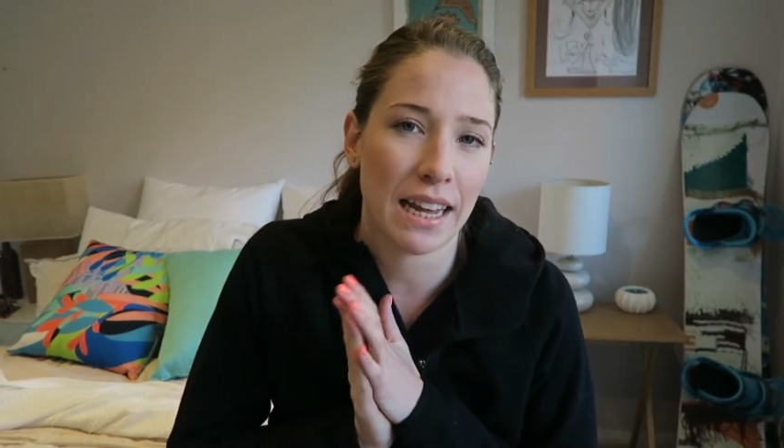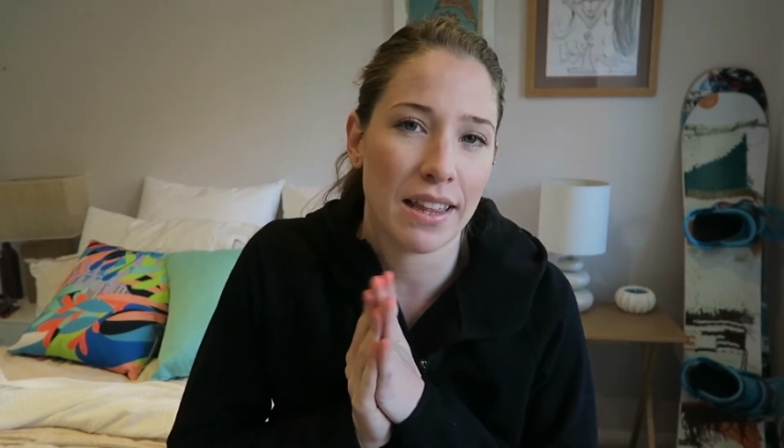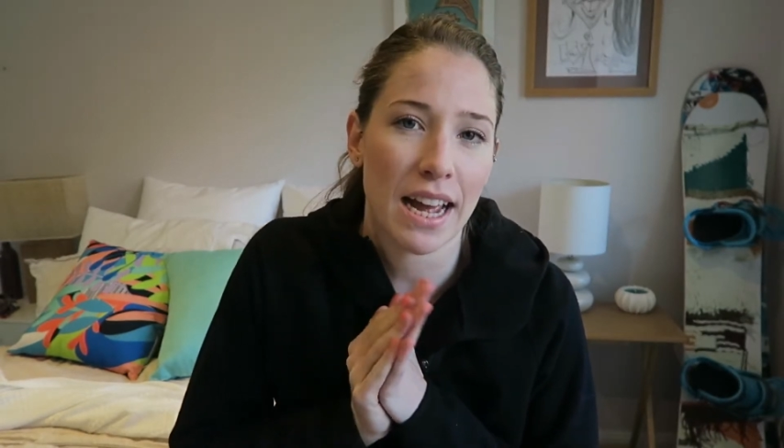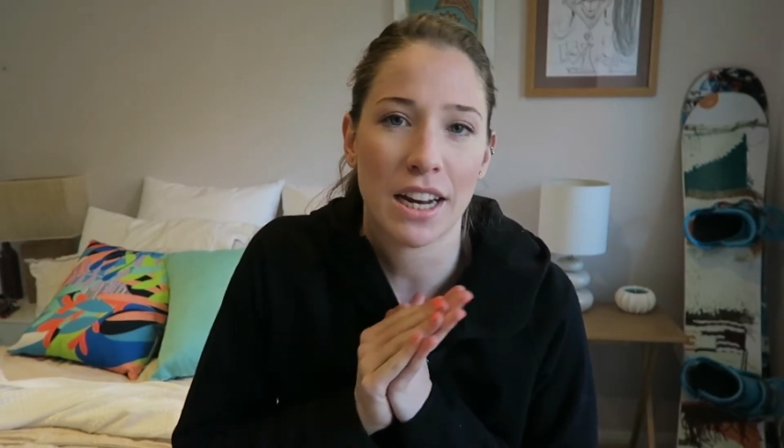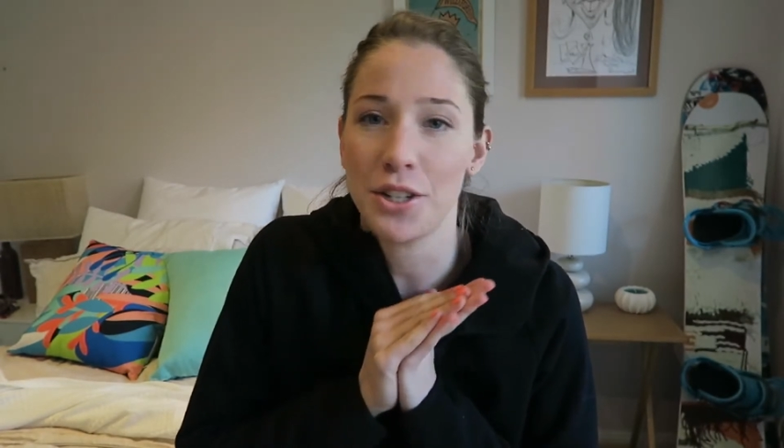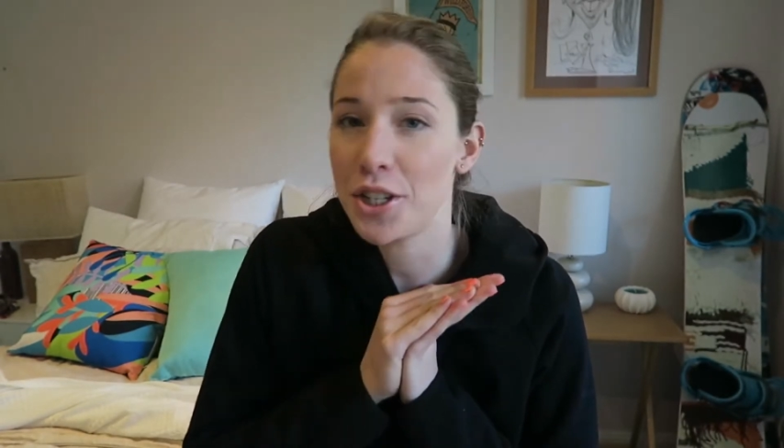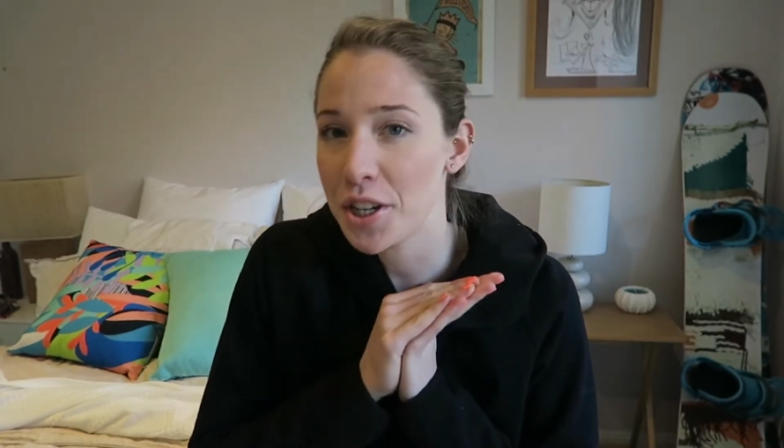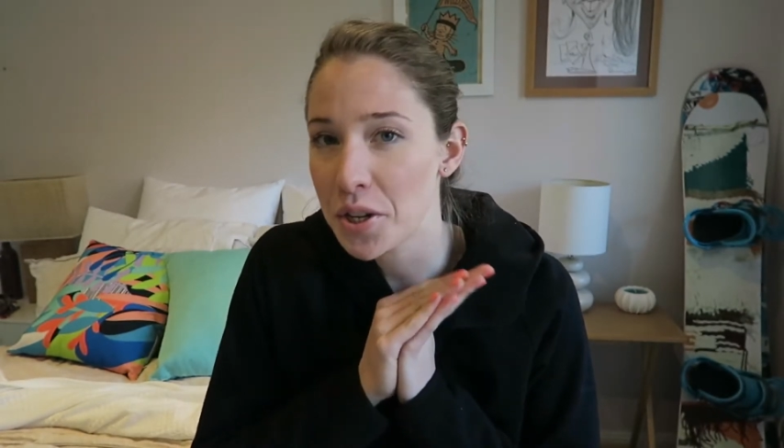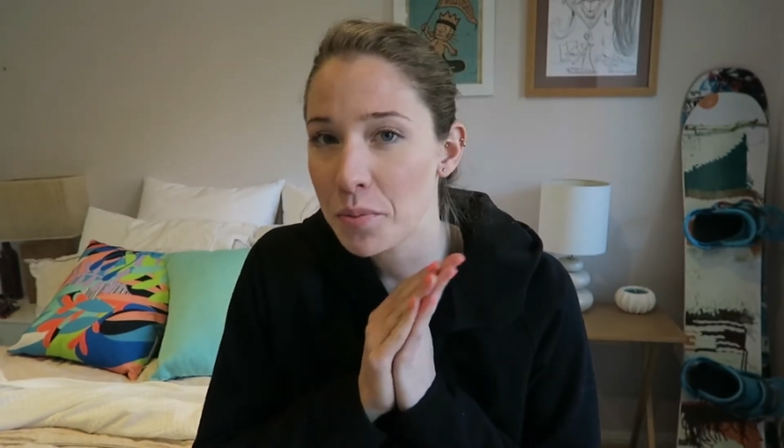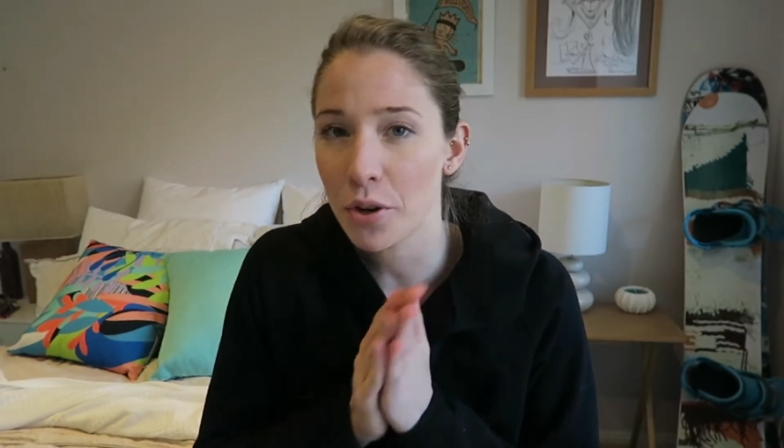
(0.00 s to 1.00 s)
either at a
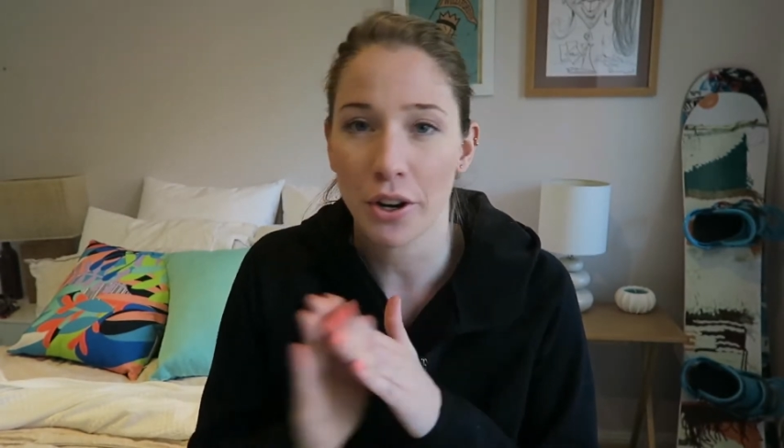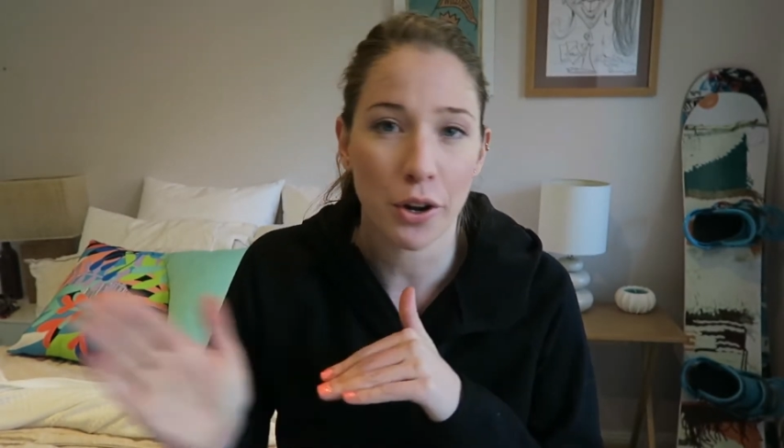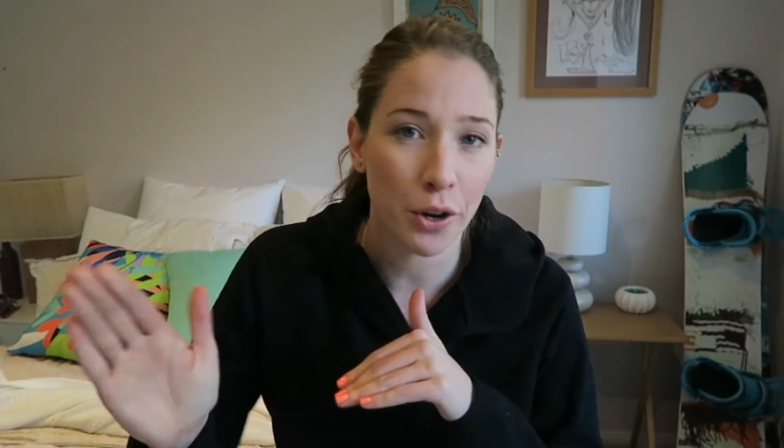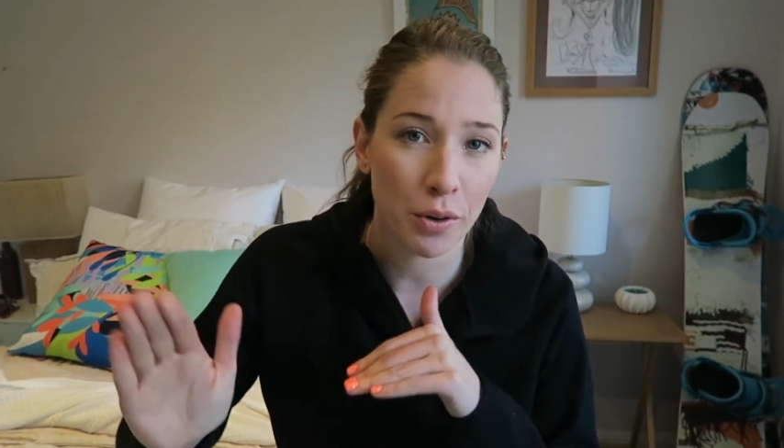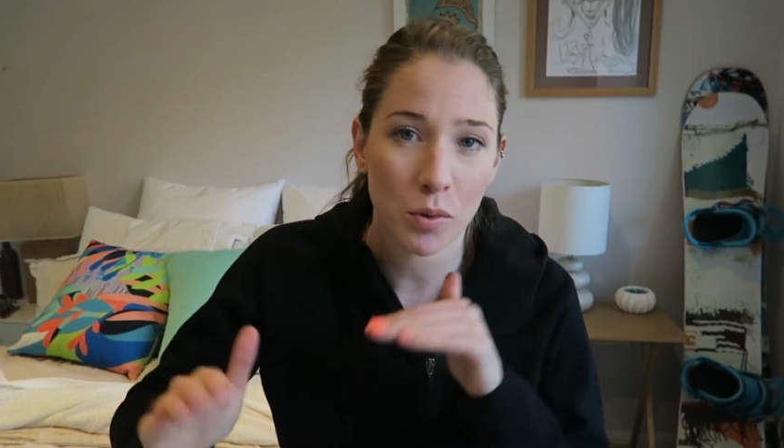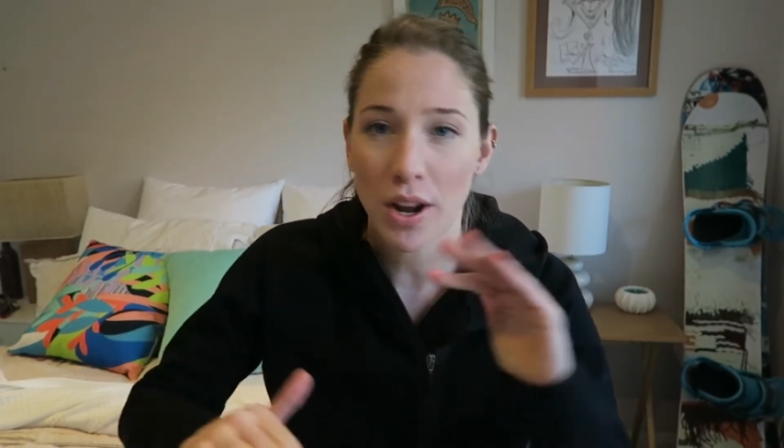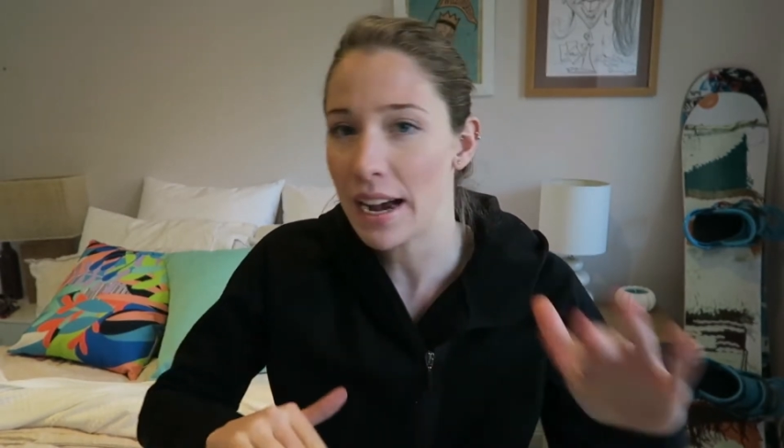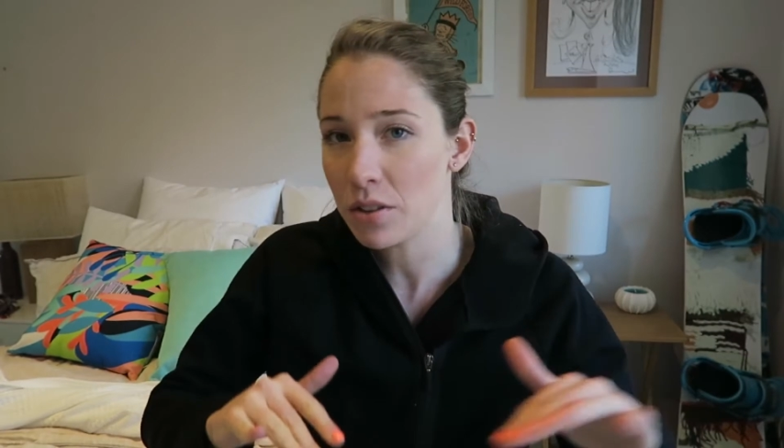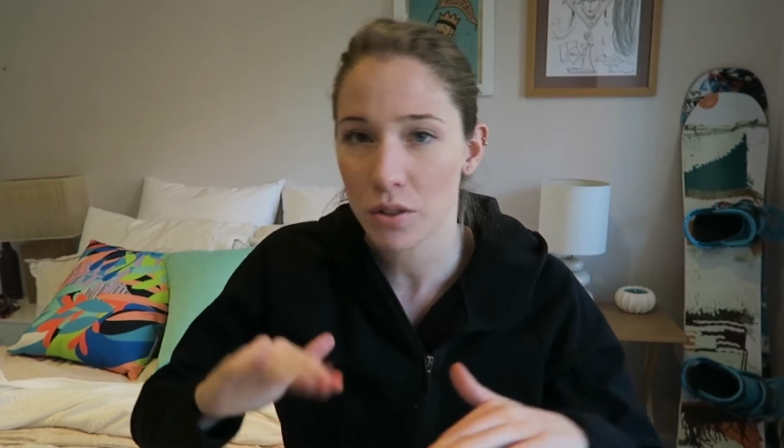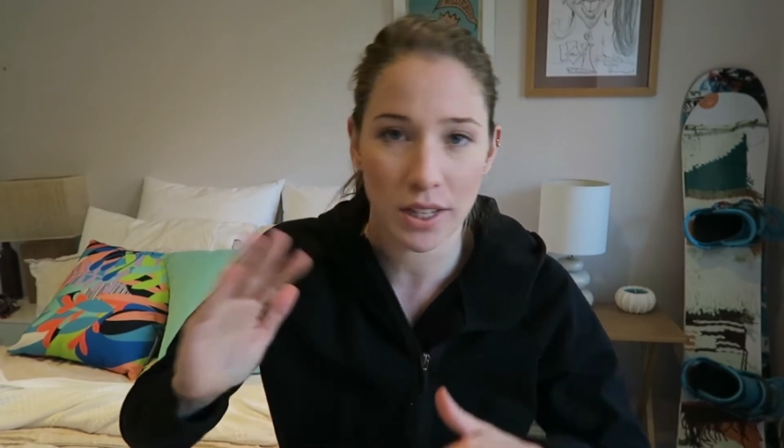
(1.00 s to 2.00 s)
gym or at home or
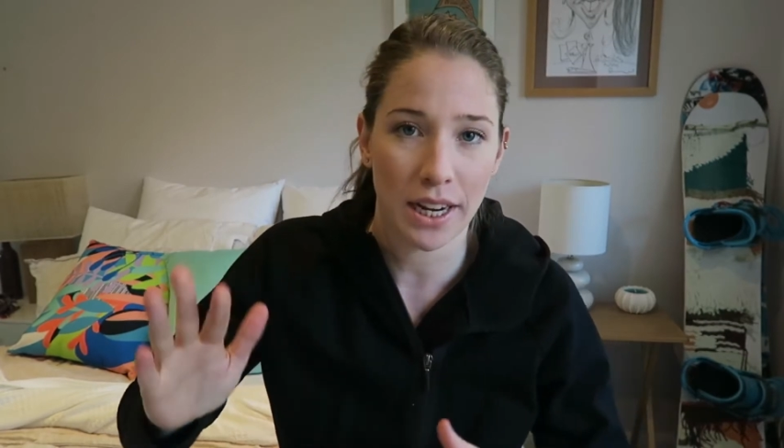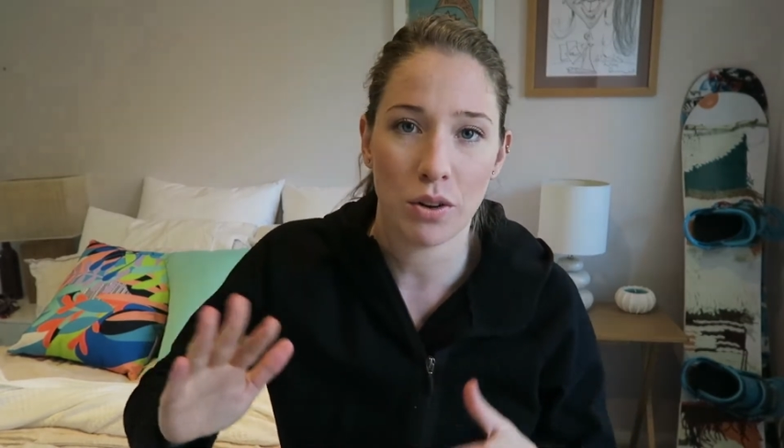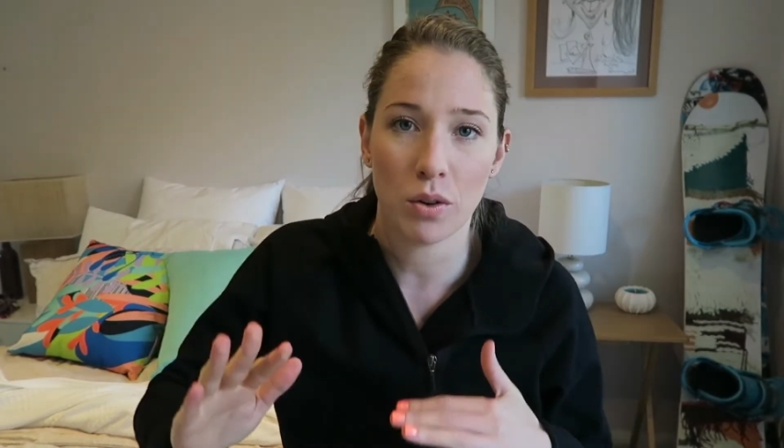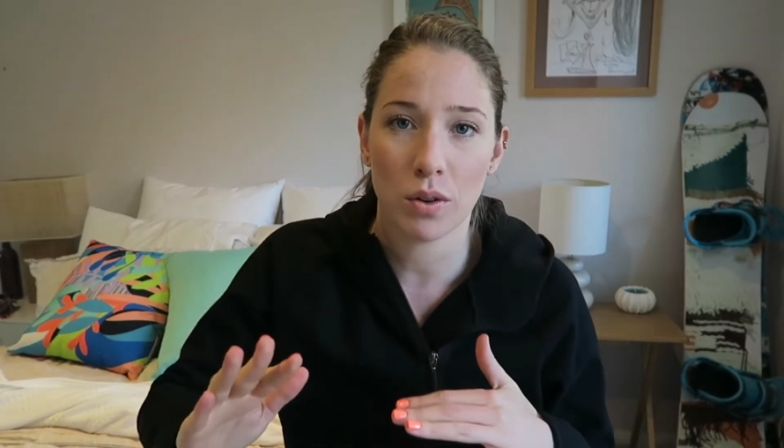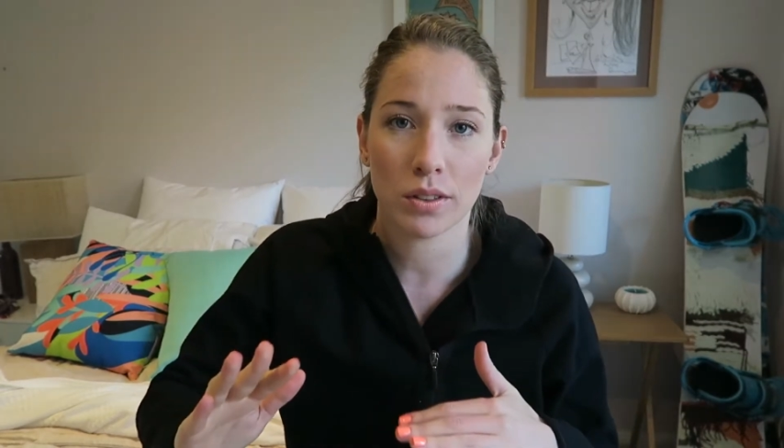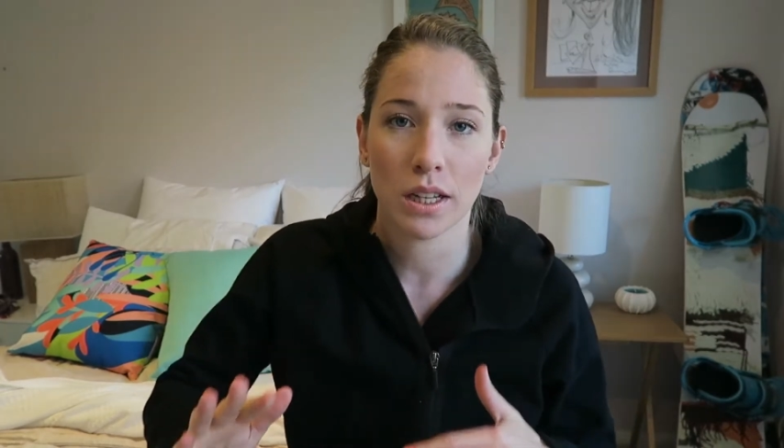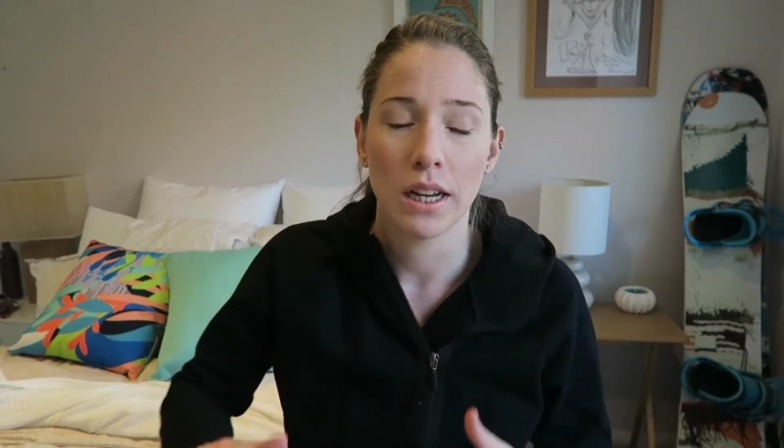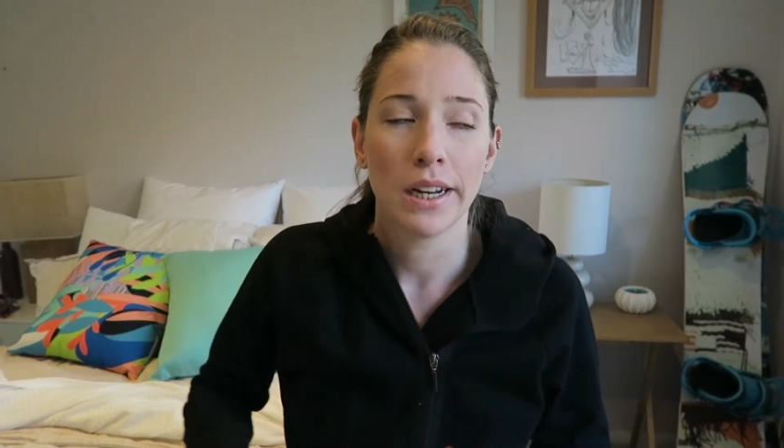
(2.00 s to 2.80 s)
outdoors or indoors,